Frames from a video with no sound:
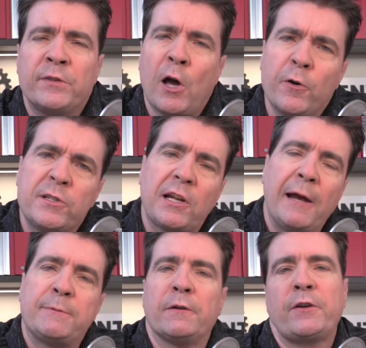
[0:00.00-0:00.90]
Those
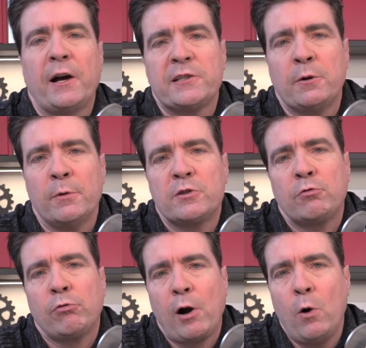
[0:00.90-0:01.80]
types of customers
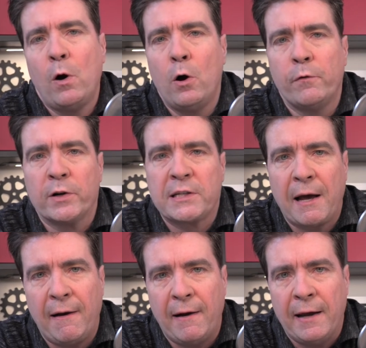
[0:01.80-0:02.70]
grow over
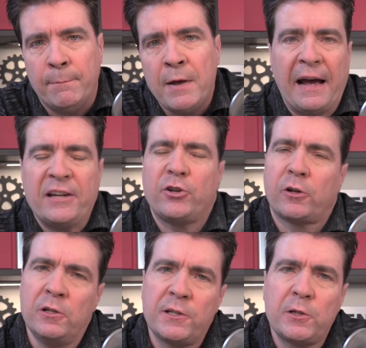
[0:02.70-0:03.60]
time as your
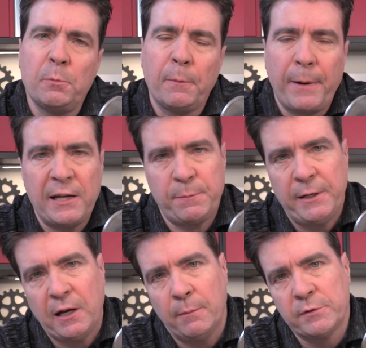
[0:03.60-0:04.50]
consumer base
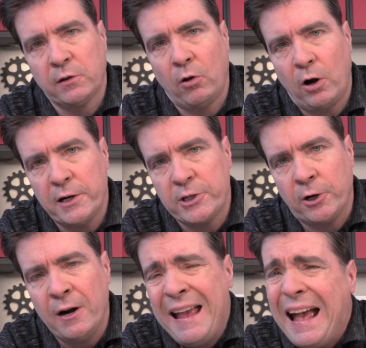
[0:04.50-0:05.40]
becomes
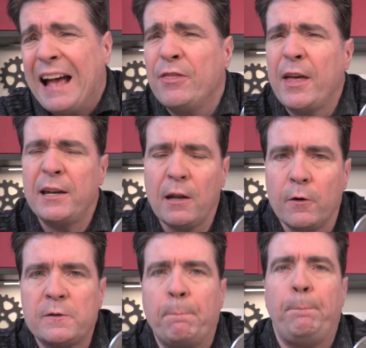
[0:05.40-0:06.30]
larger, and then
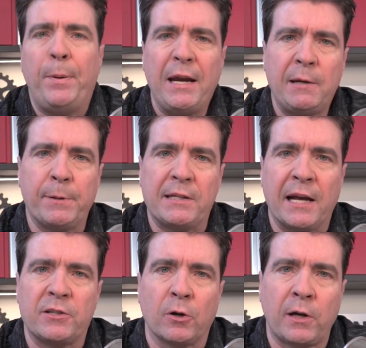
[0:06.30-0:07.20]
those big
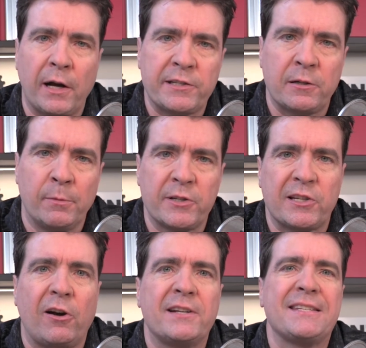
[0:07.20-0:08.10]
potential customers
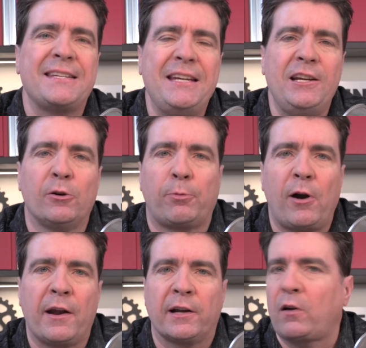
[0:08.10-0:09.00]
start seeing your
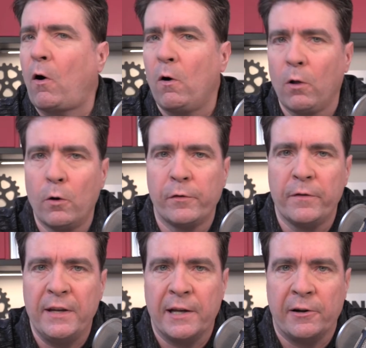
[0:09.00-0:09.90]
product all
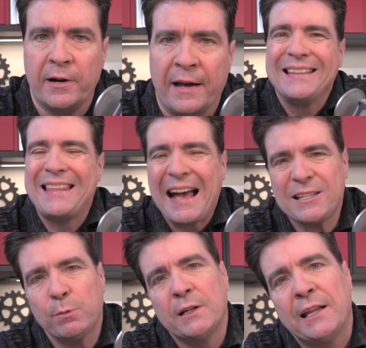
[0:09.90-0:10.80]
over the internet.
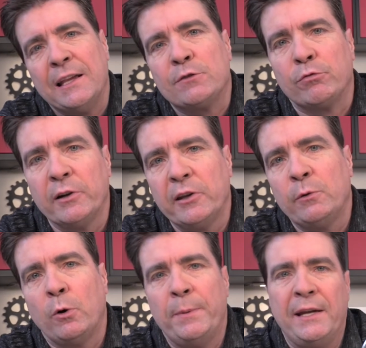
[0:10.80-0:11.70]
That's when things really
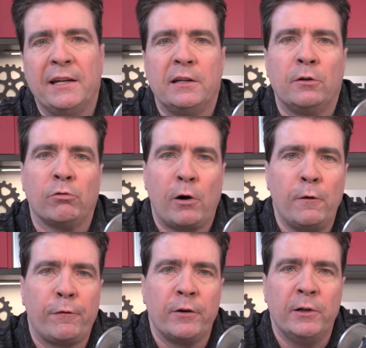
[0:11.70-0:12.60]
will begin to
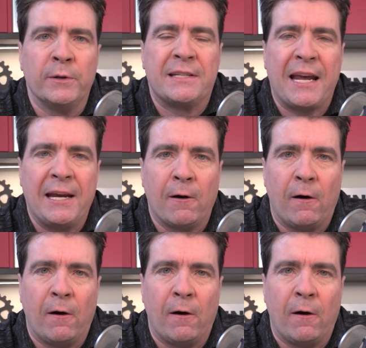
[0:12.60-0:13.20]
grow for you and take